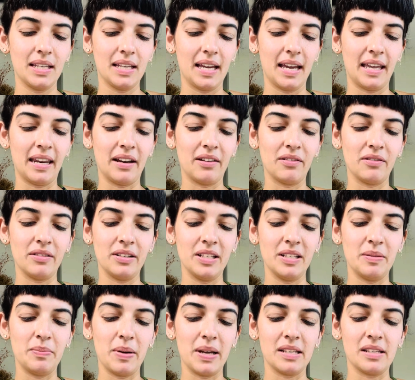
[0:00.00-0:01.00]
I
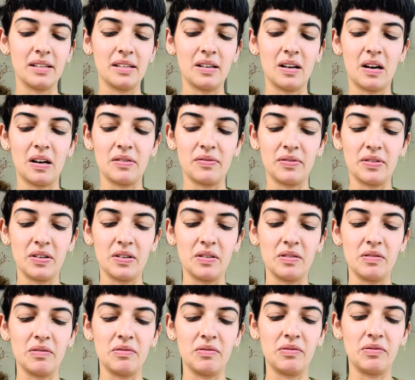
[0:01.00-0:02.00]
read based off
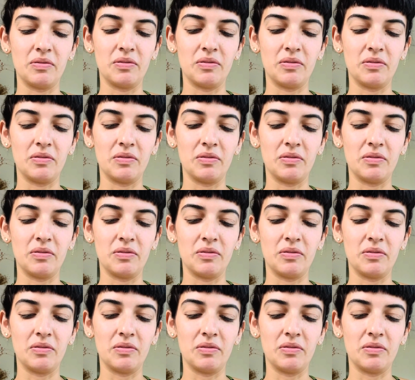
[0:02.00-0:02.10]
of